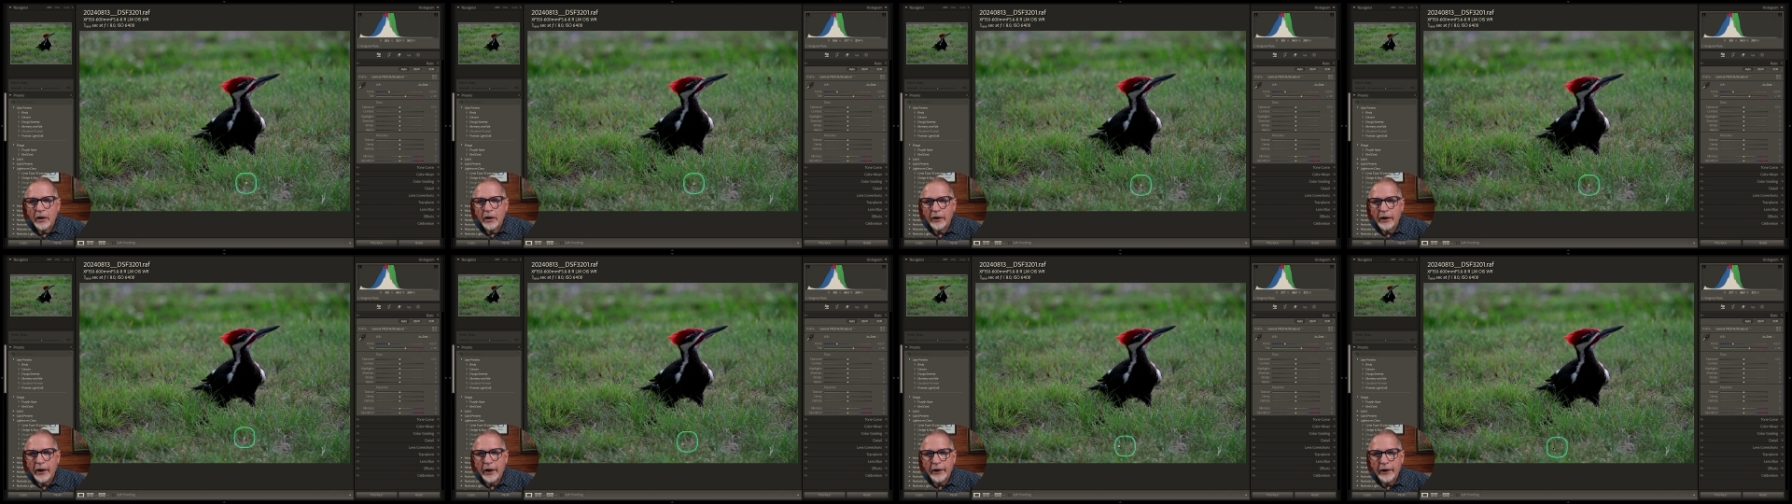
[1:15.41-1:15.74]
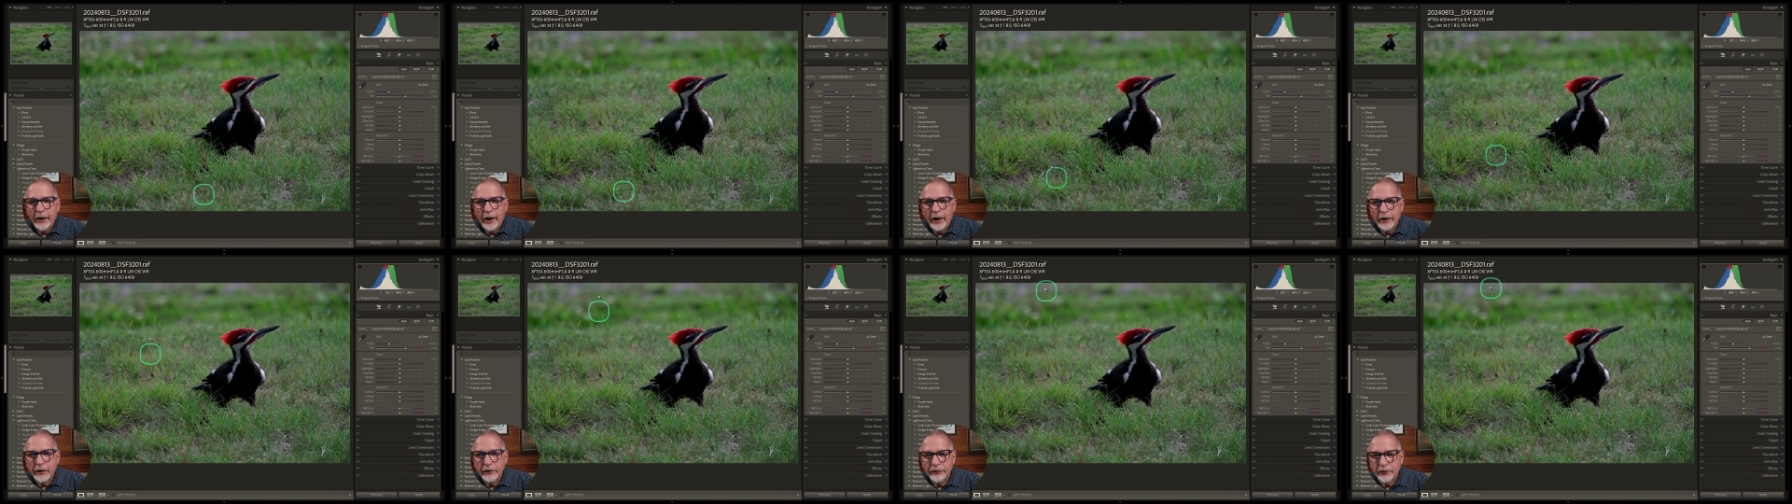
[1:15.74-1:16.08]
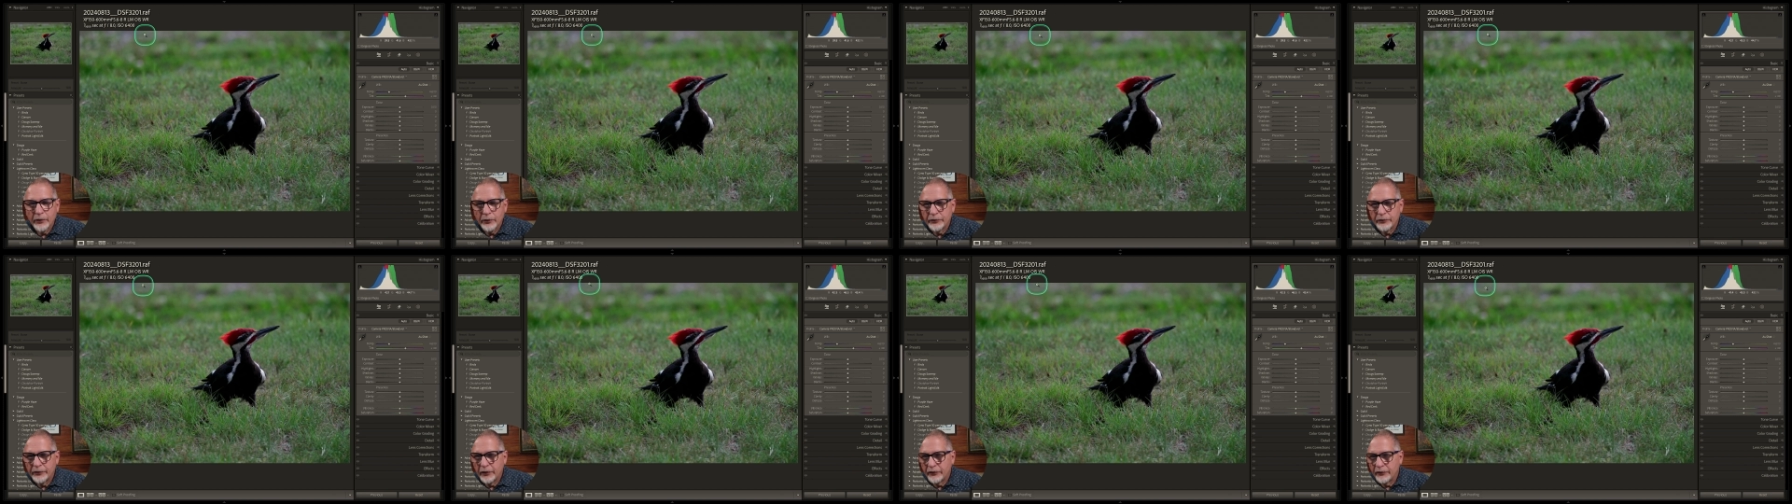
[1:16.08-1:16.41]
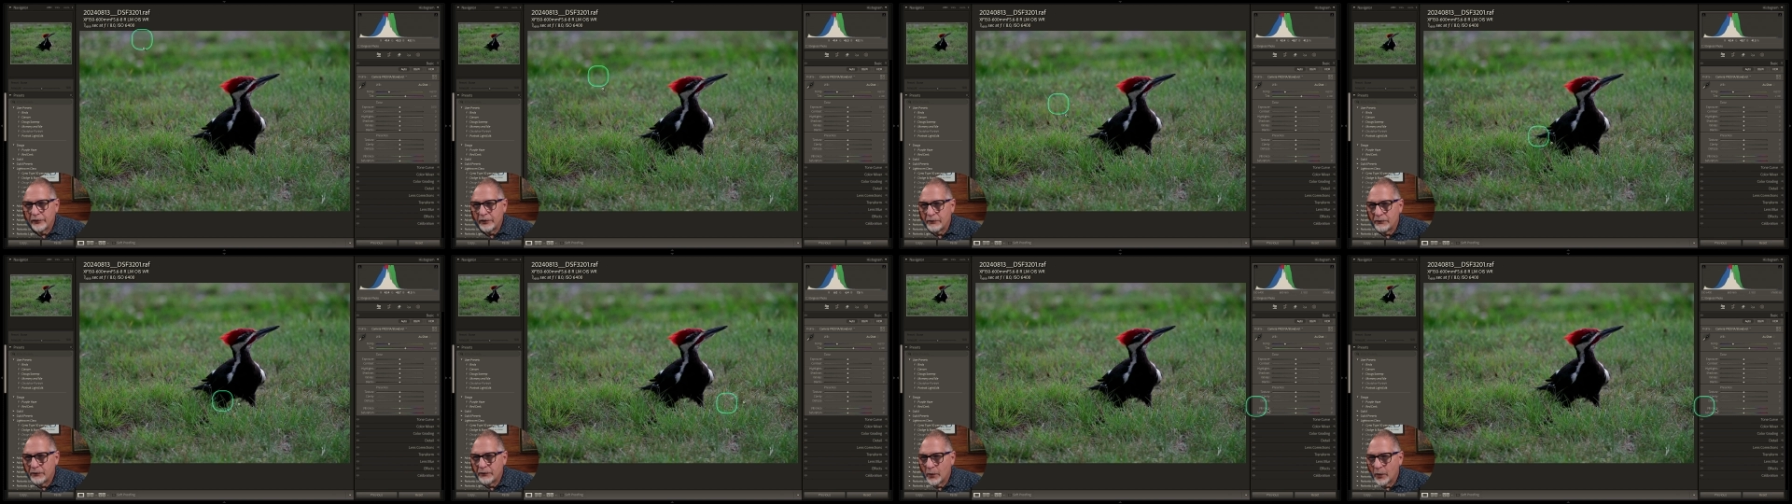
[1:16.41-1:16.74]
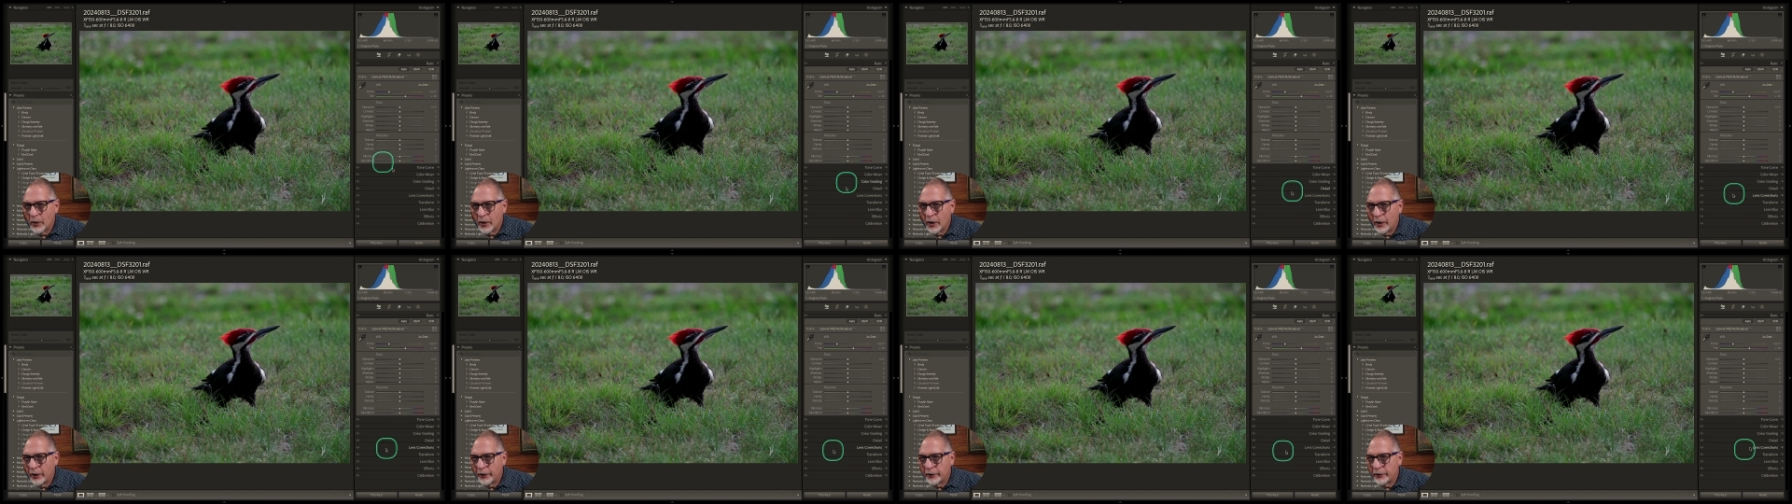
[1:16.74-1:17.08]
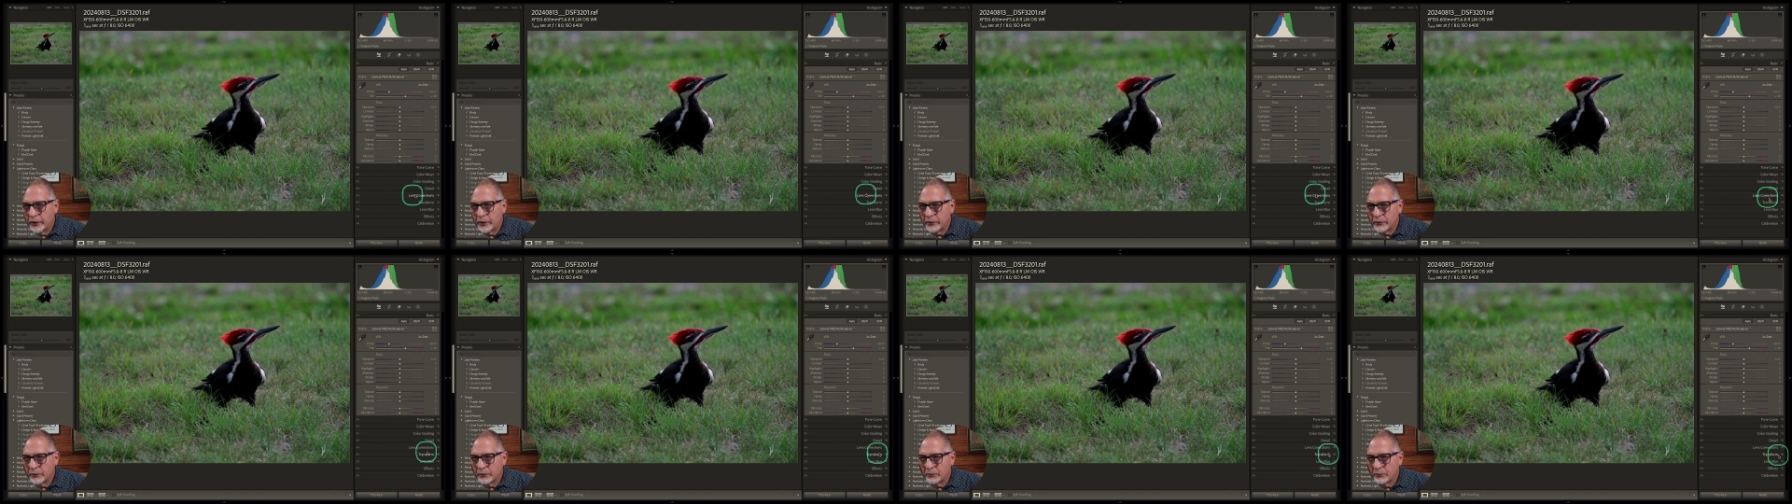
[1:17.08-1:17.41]
again, ISO
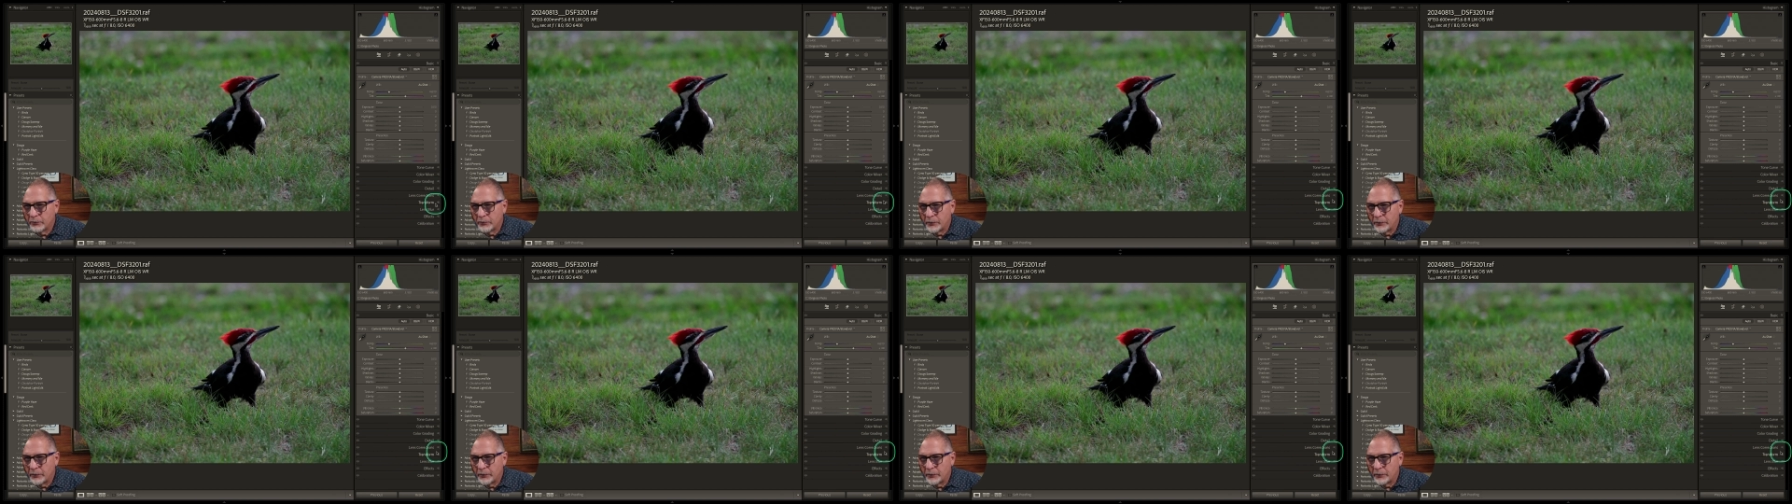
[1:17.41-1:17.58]
6400,